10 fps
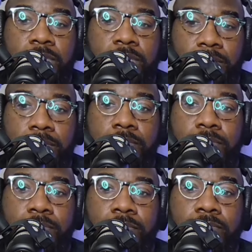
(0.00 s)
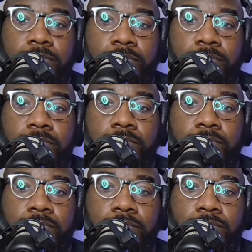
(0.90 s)

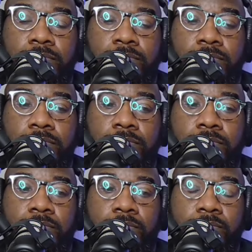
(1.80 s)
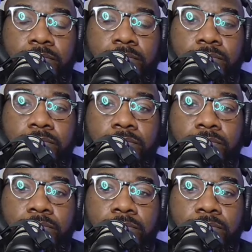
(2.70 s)

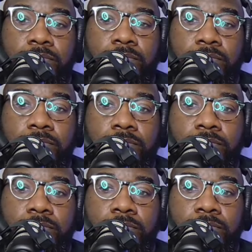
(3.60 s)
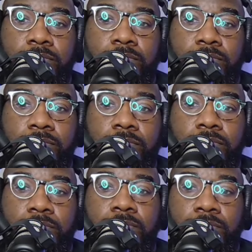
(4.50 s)

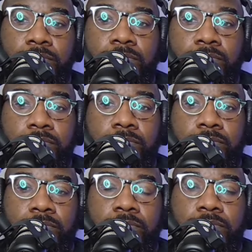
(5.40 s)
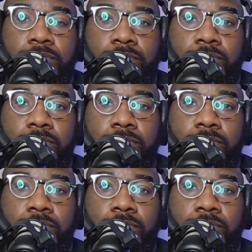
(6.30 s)
(not speaking)